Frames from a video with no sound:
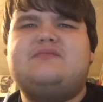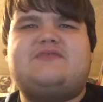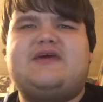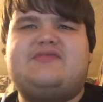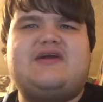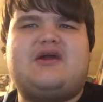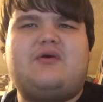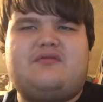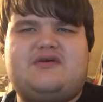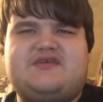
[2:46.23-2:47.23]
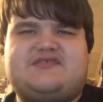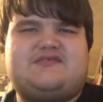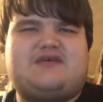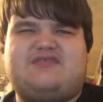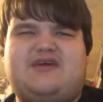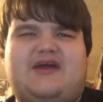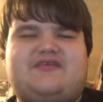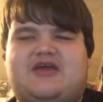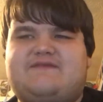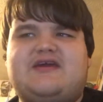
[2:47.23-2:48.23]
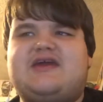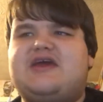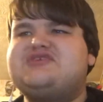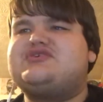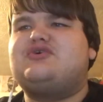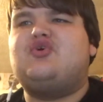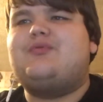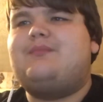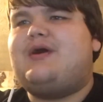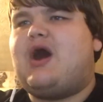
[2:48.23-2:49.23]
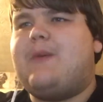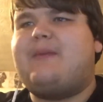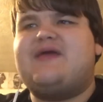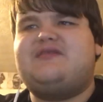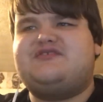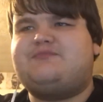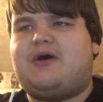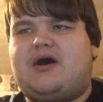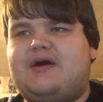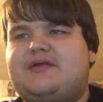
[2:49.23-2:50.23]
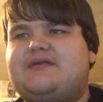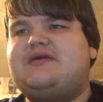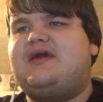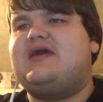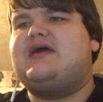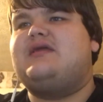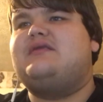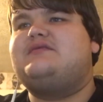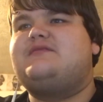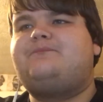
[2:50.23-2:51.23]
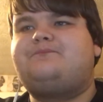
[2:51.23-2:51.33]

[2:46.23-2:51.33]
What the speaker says: they go to this, I think it's like a vacation home out by this pond, and